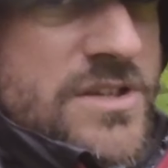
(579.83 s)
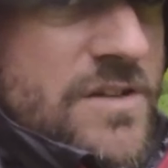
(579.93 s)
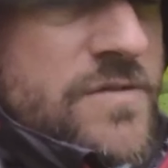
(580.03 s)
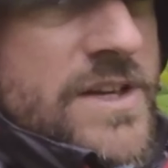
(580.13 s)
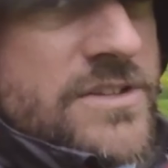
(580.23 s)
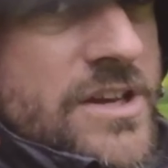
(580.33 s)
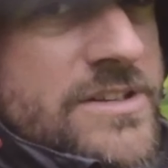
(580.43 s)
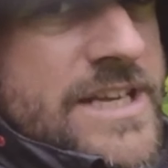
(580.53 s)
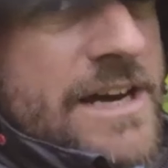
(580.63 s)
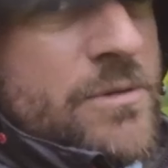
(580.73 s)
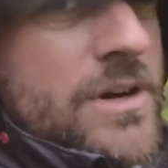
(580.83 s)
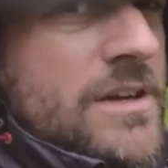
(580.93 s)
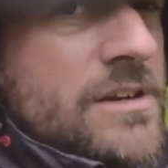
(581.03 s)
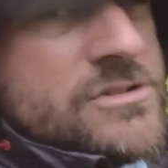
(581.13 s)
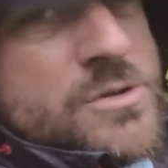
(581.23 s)
Hopefully it turns out.
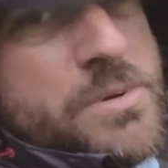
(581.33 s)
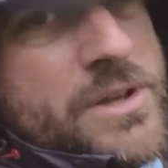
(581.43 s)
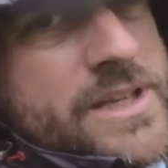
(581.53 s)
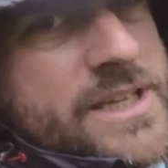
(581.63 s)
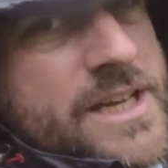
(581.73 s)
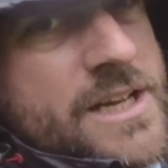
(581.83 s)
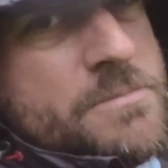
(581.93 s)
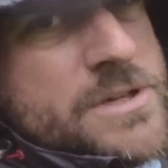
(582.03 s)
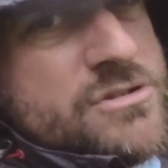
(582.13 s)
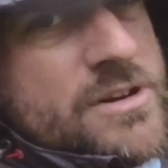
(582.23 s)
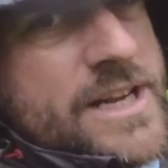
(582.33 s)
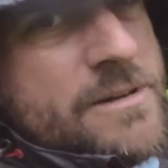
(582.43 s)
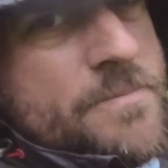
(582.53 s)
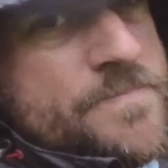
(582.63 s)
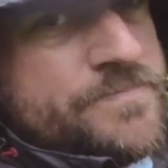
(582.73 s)
I shall put the picture up
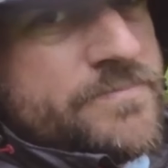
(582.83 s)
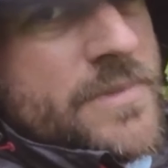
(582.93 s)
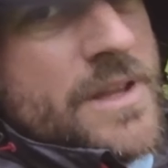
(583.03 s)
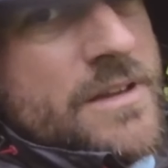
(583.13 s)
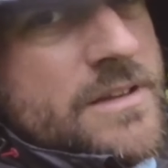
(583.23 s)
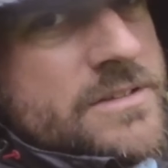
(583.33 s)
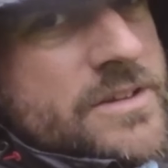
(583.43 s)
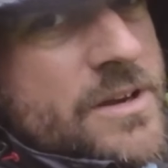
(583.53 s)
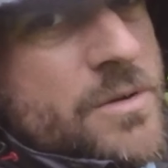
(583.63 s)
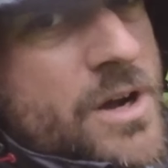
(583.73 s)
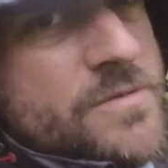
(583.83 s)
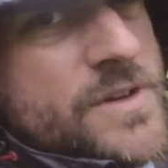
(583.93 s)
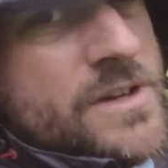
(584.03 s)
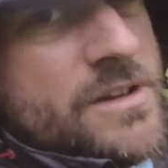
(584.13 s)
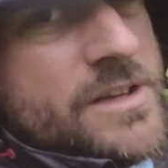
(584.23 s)
now. So
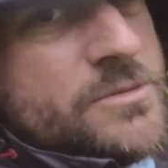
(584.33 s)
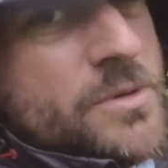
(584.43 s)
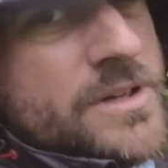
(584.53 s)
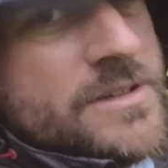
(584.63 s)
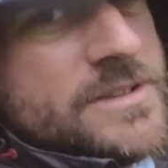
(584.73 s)
hopefully you like this one.